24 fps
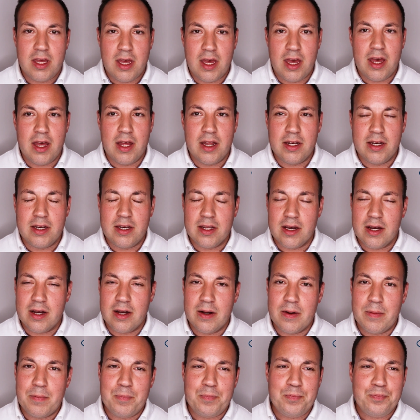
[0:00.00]
And
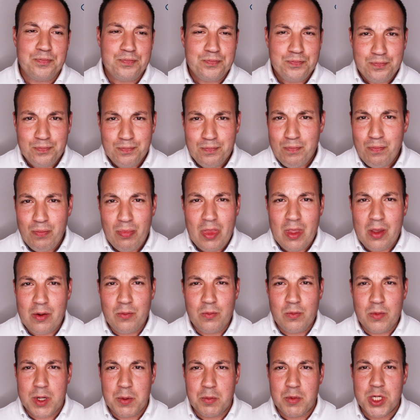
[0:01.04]

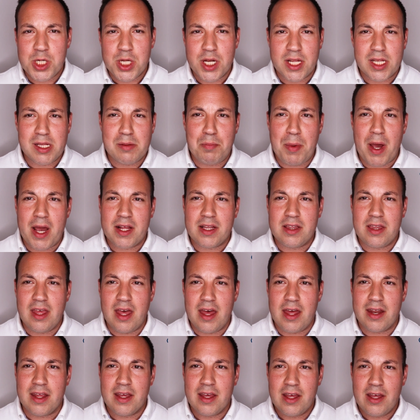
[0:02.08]
we should expect
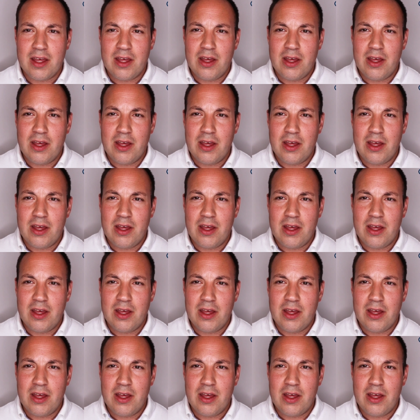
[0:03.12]
that